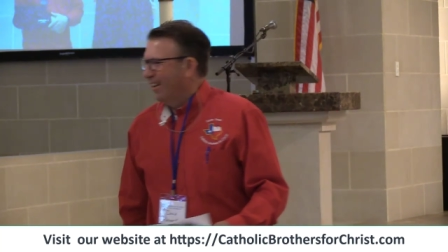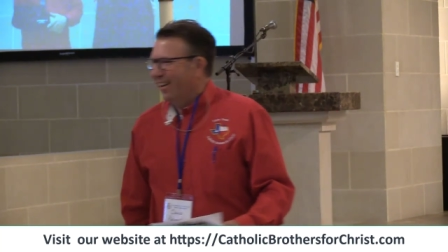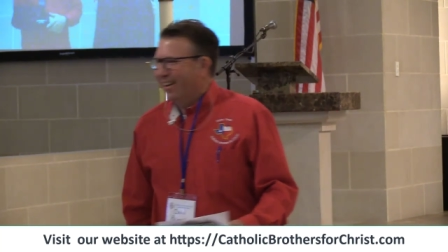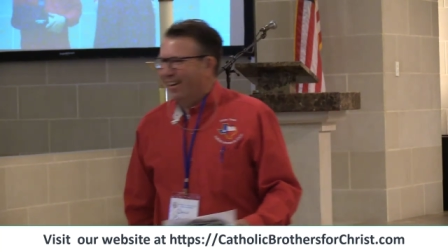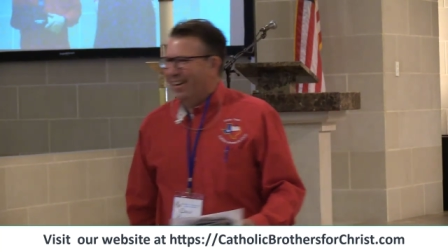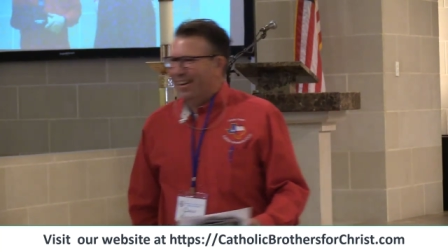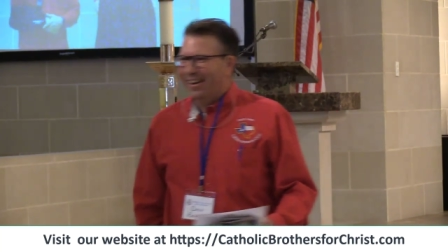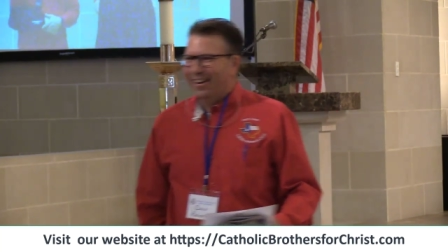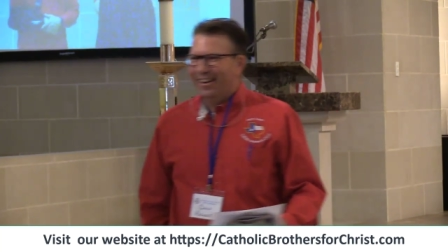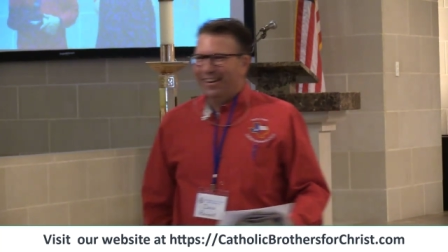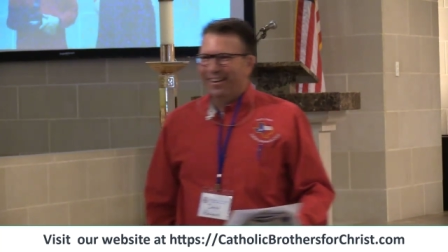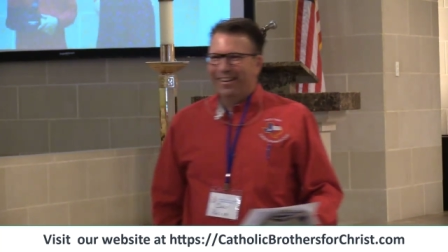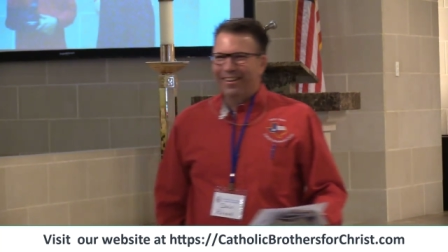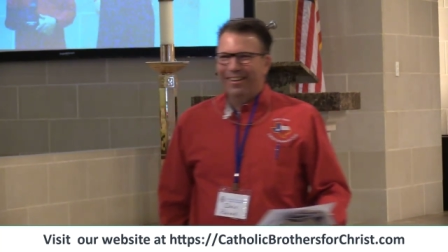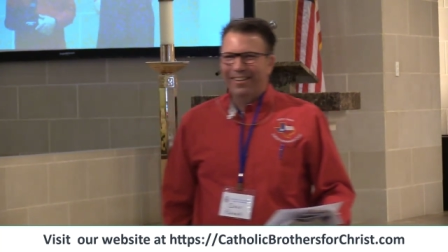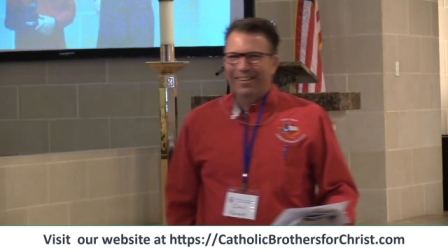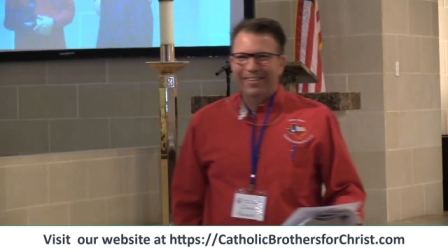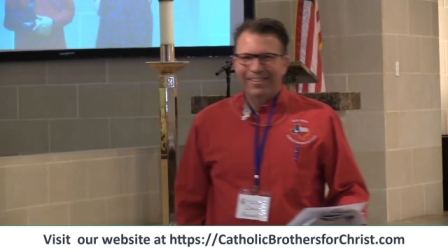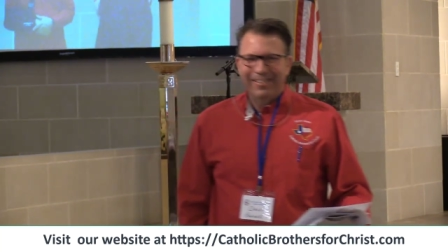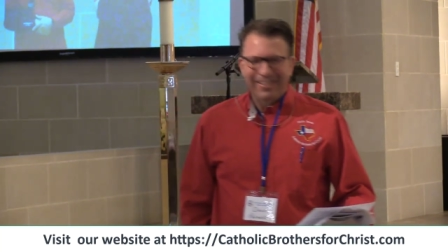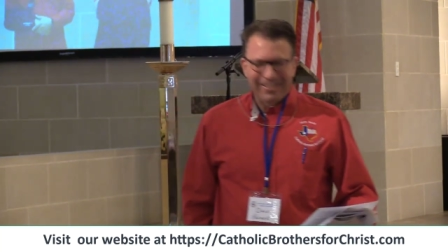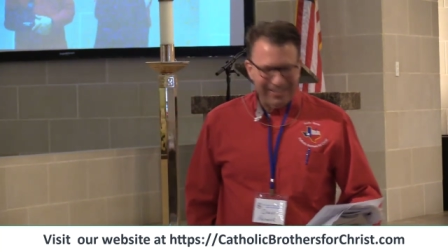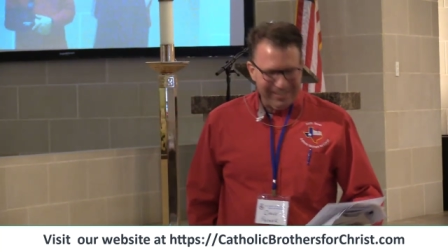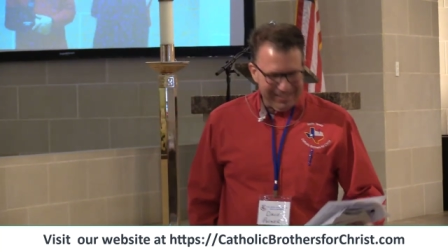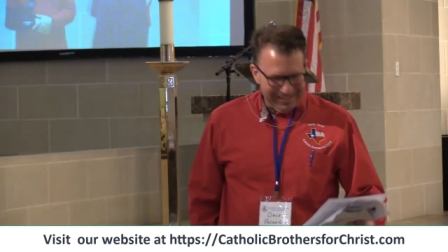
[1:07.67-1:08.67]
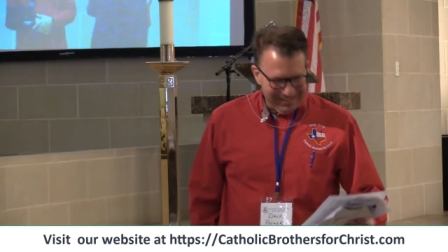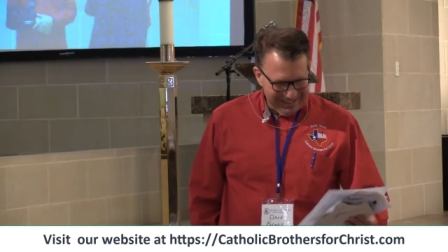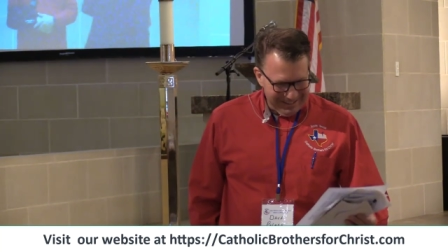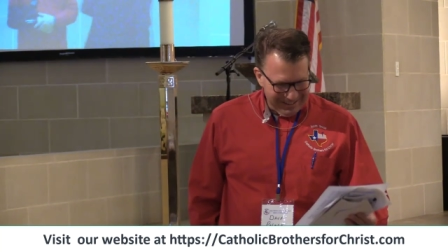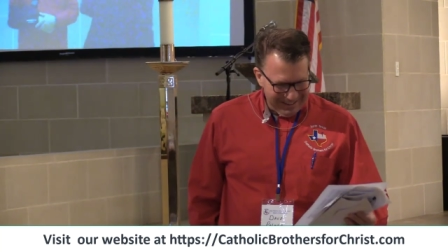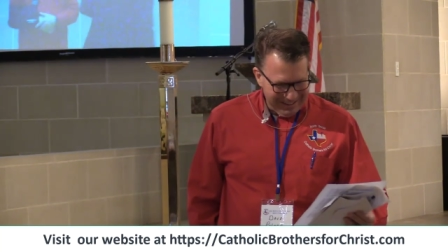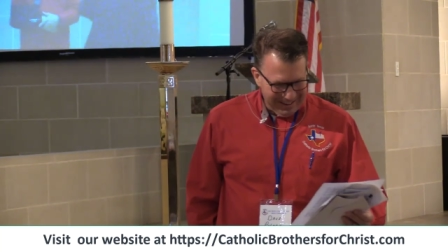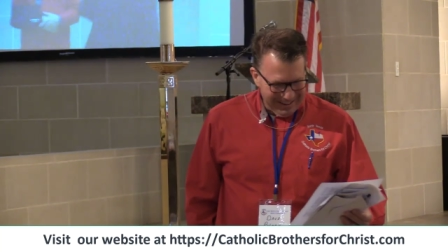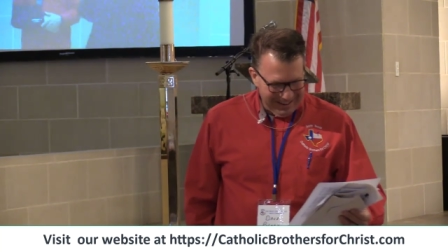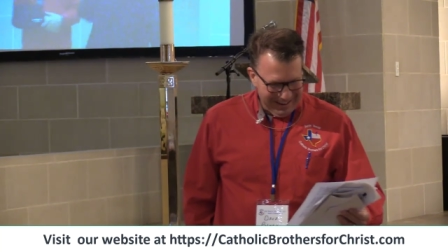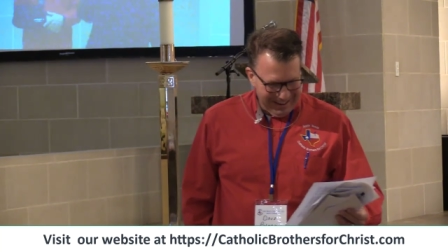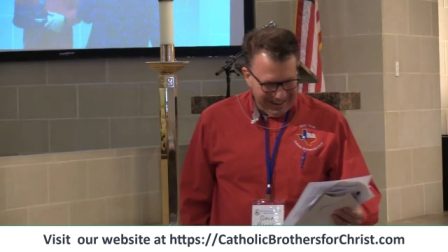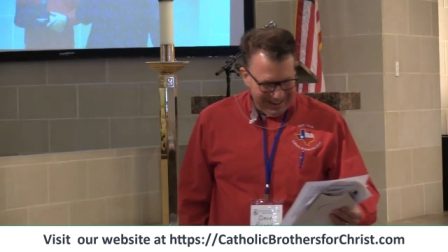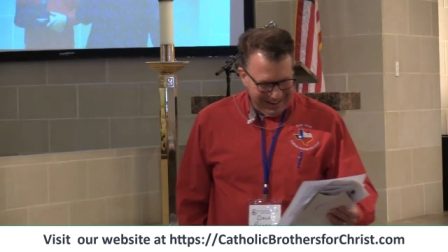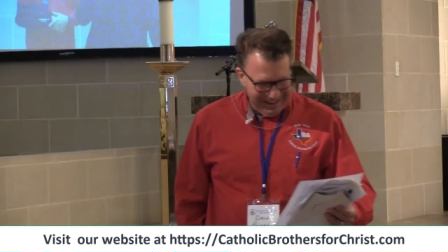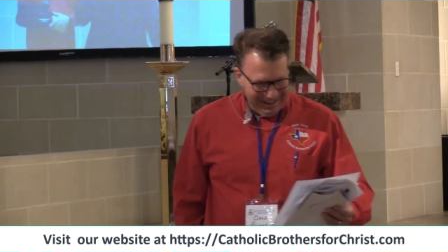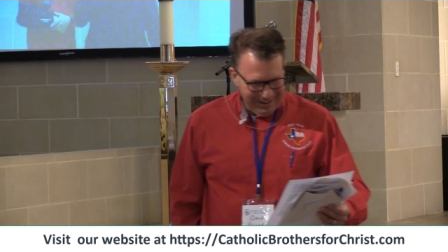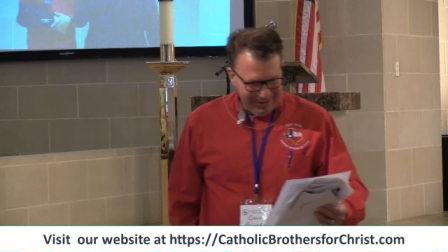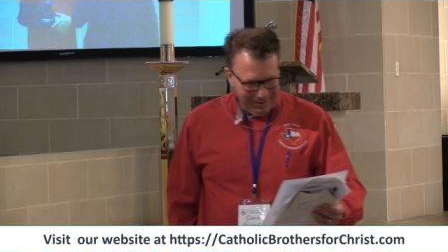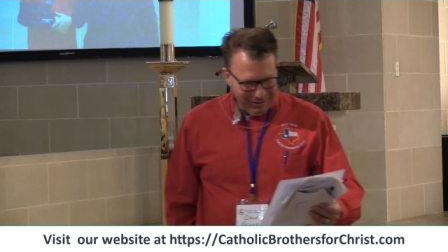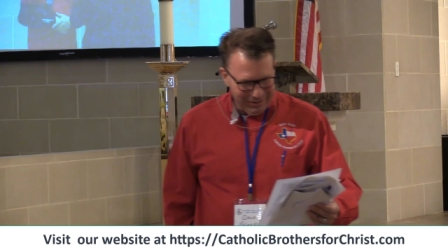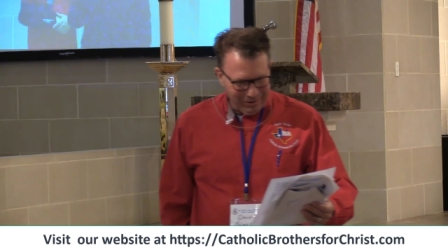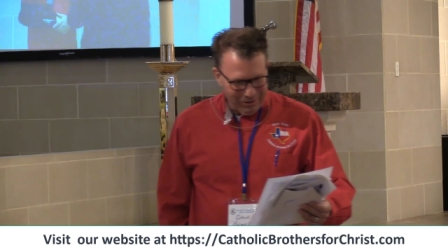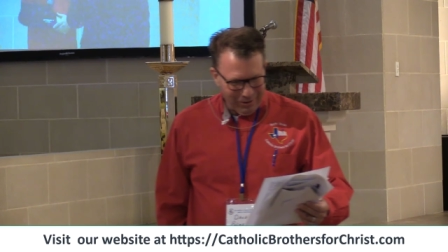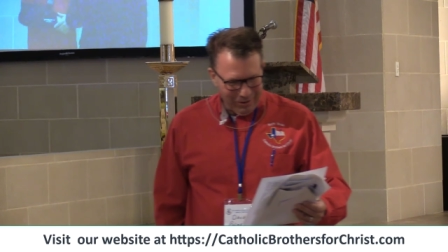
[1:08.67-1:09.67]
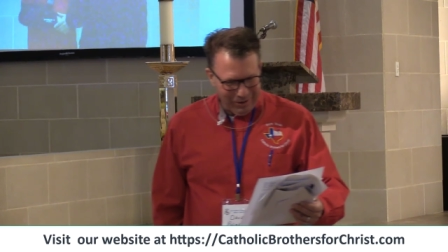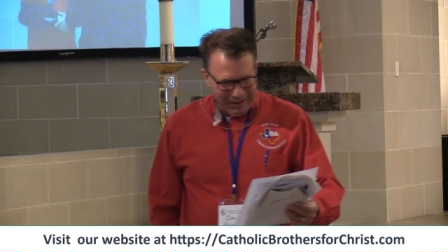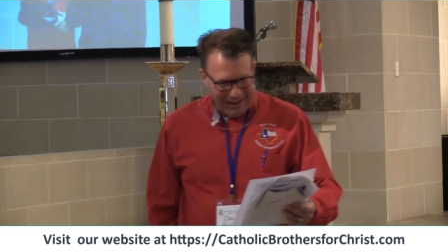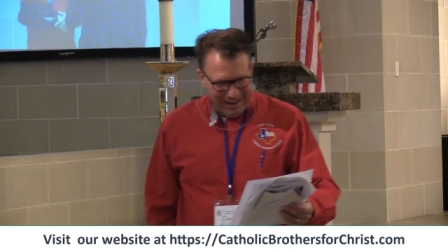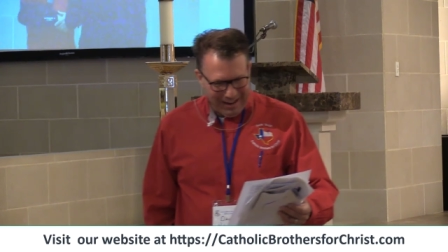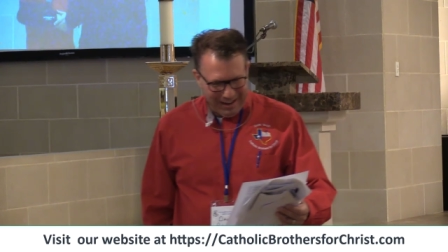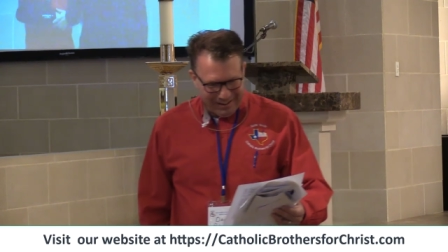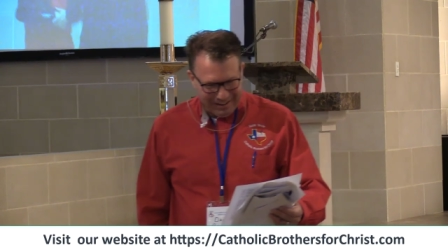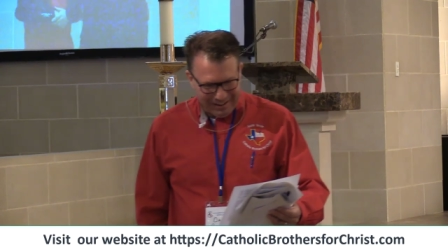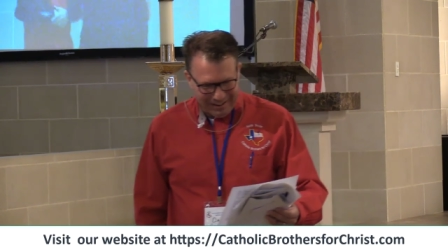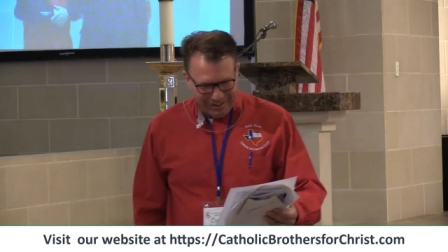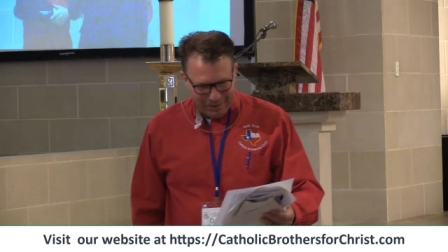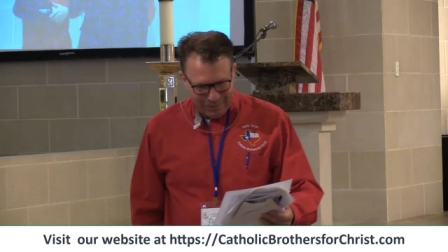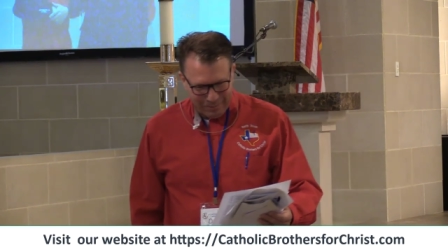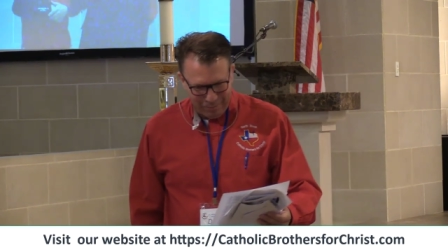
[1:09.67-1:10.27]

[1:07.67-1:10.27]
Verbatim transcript: Uh, and he was ordained into